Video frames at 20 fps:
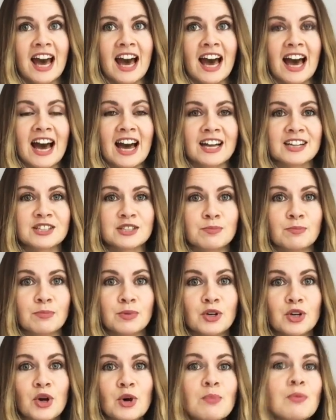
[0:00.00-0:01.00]
And
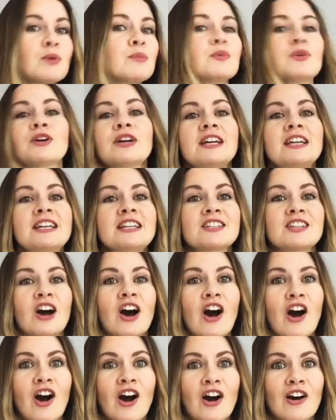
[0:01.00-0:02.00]
bonobo monkeys
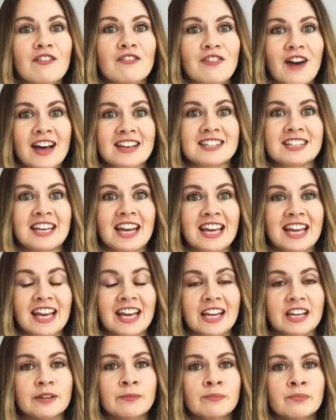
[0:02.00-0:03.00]
are
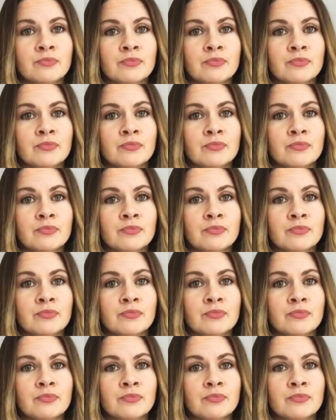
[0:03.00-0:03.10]
fascinating.